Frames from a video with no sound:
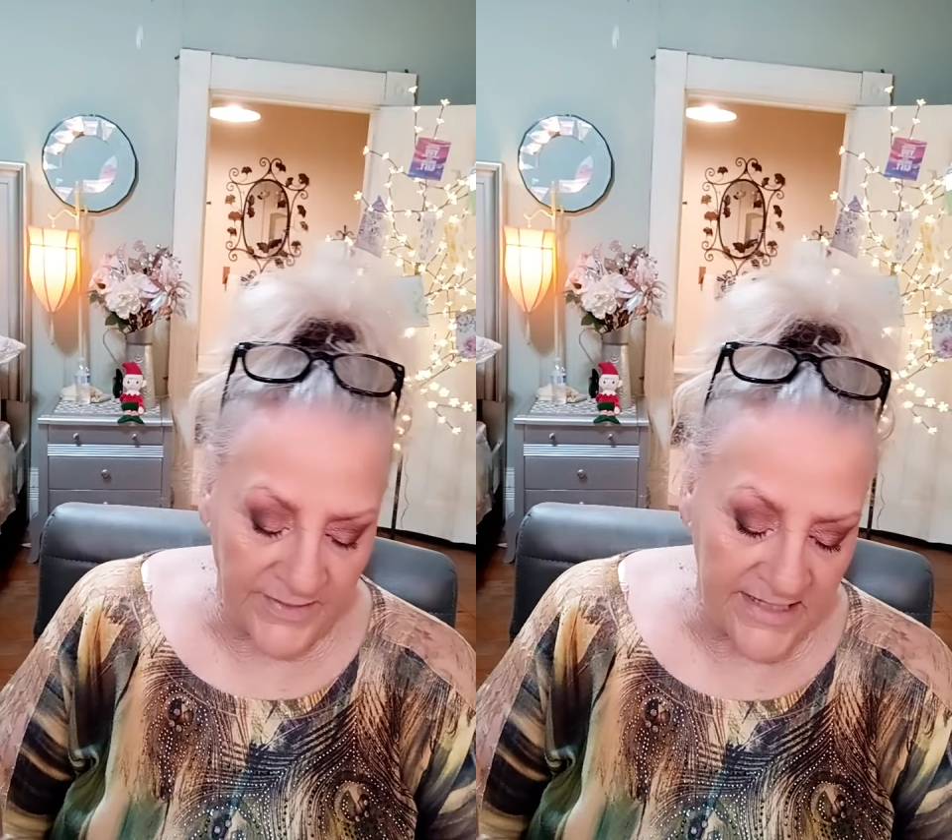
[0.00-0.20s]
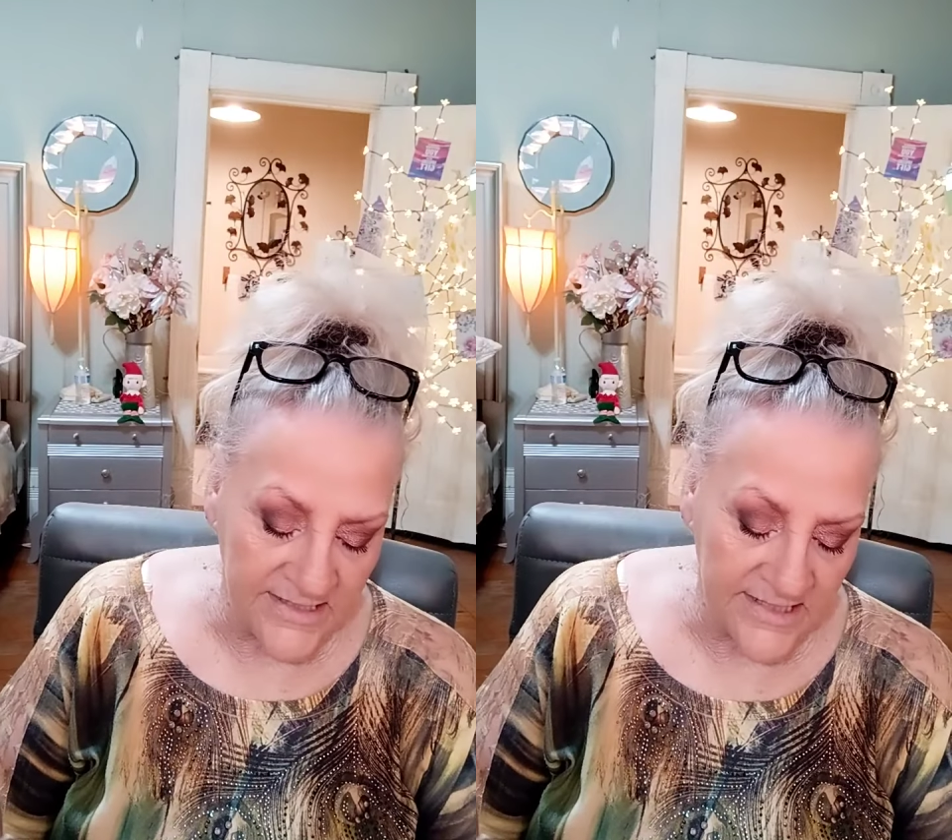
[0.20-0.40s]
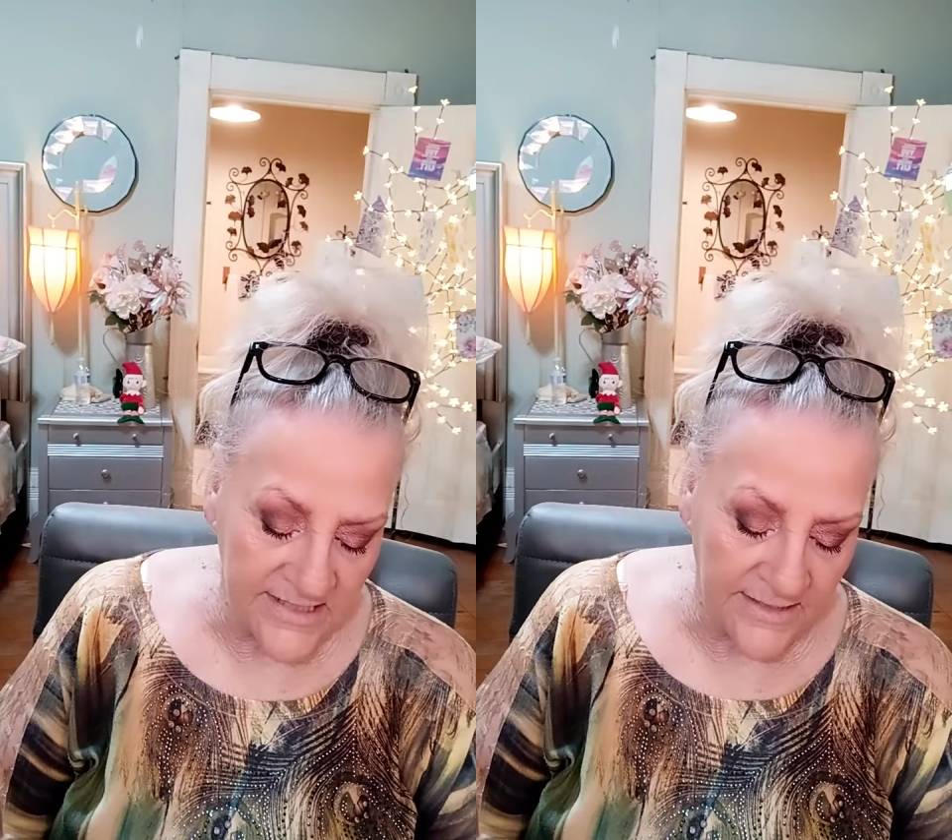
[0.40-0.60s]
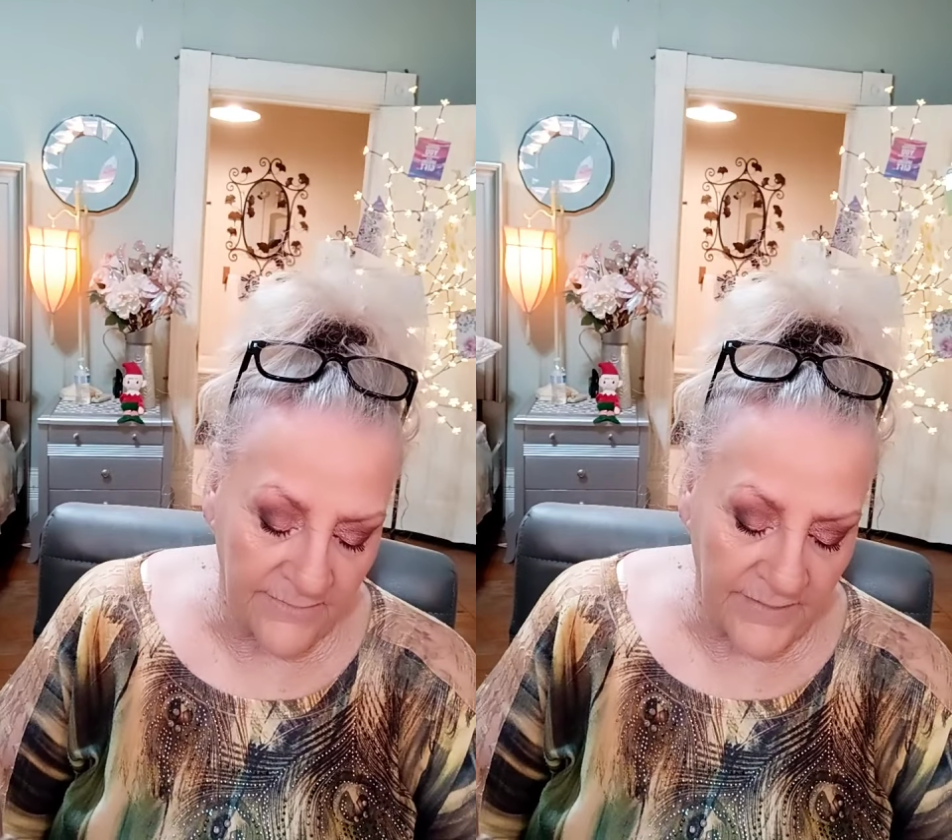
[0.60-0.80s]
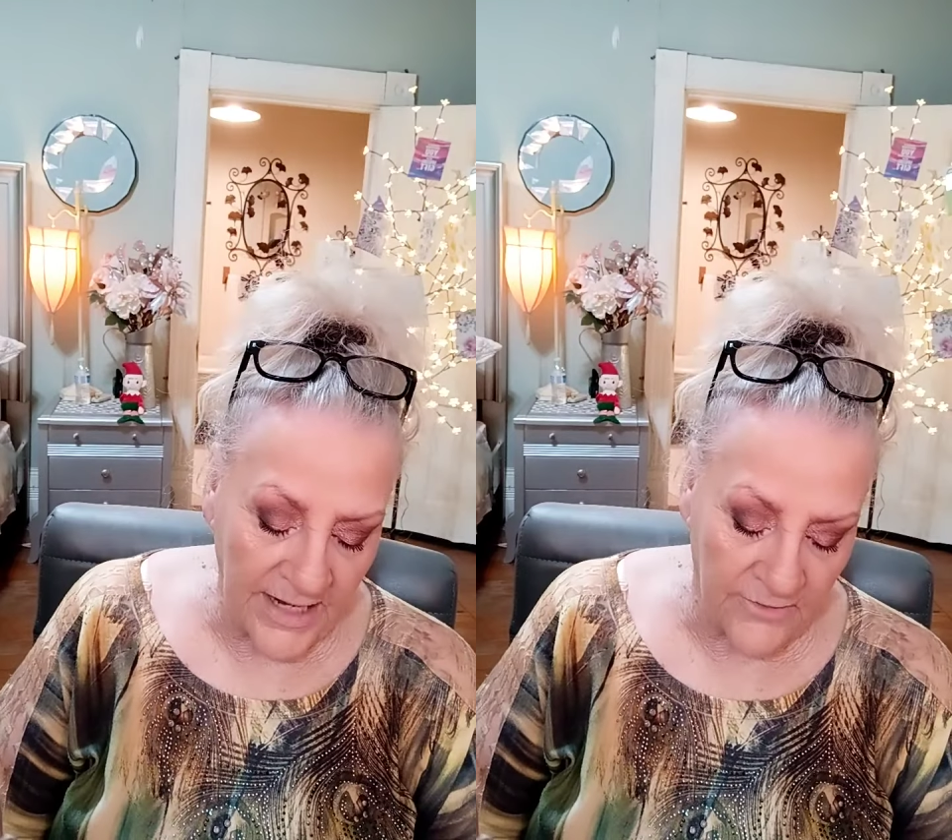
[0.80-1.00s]

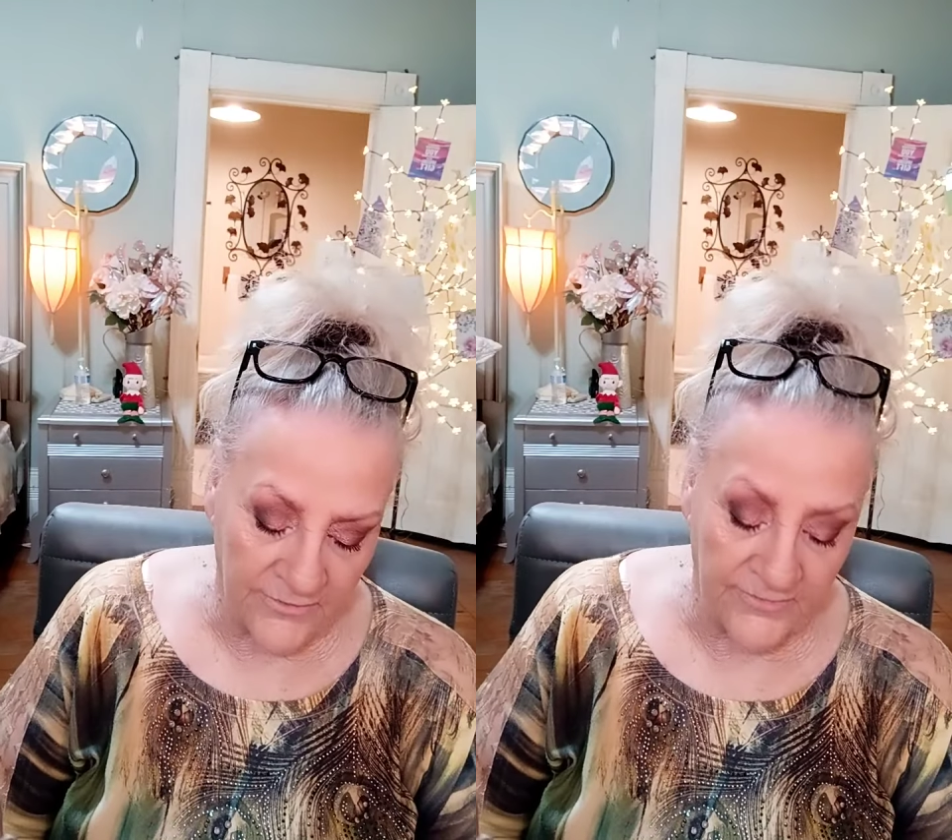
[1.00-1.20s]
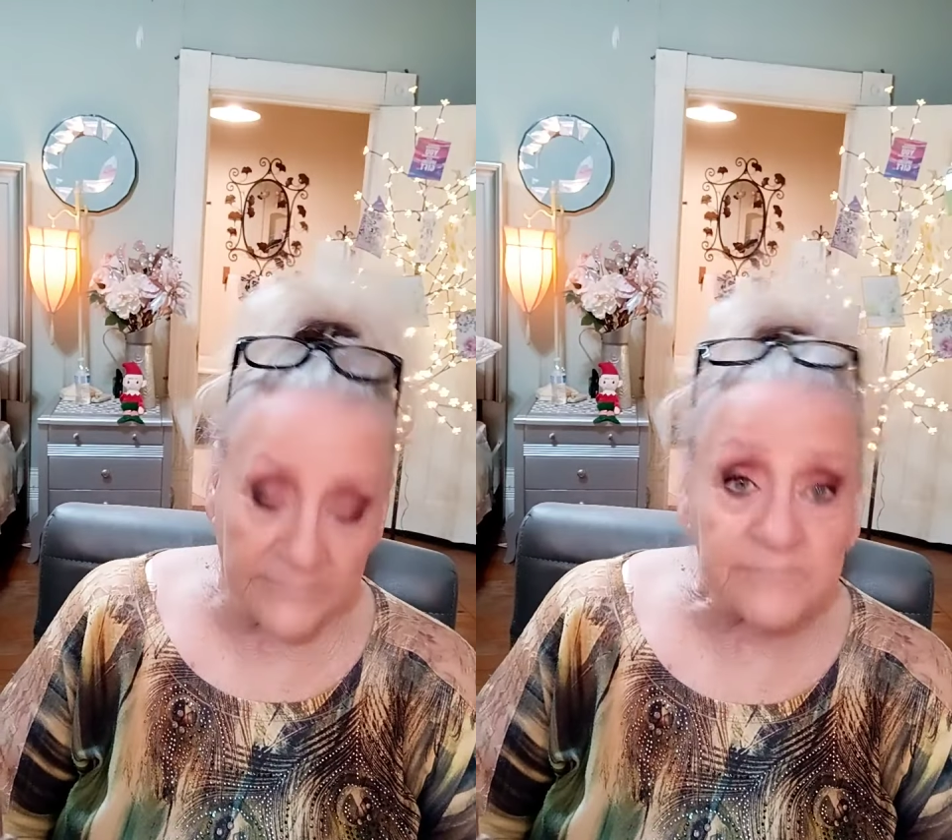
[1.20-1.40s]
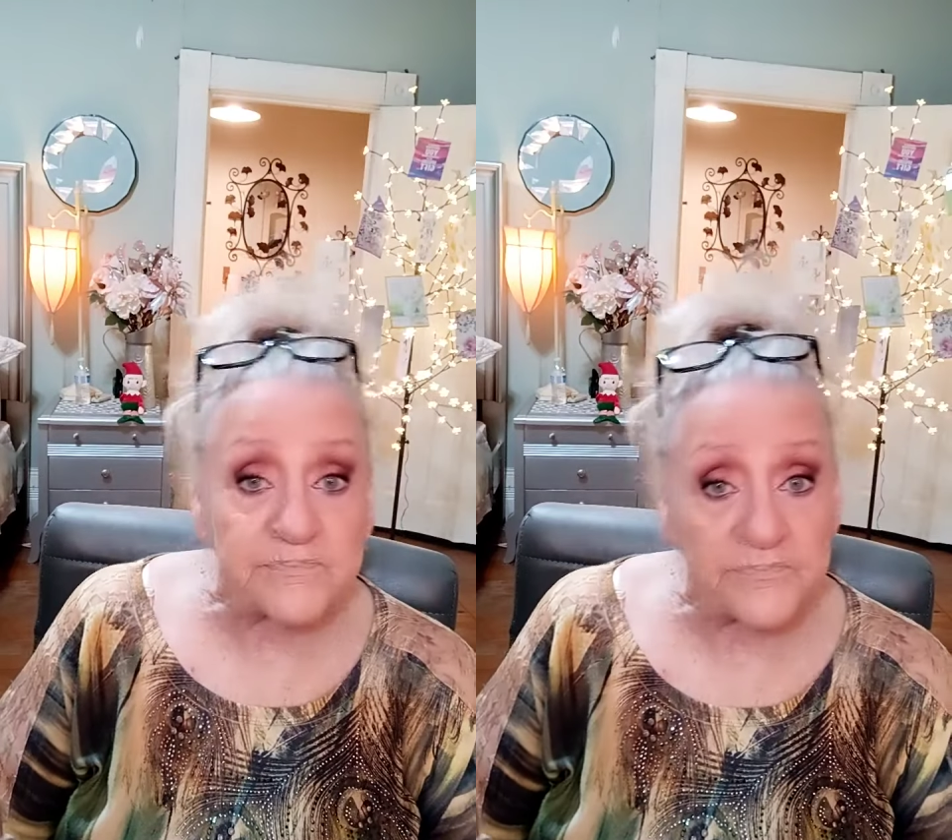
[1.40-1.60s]
Baking Powder.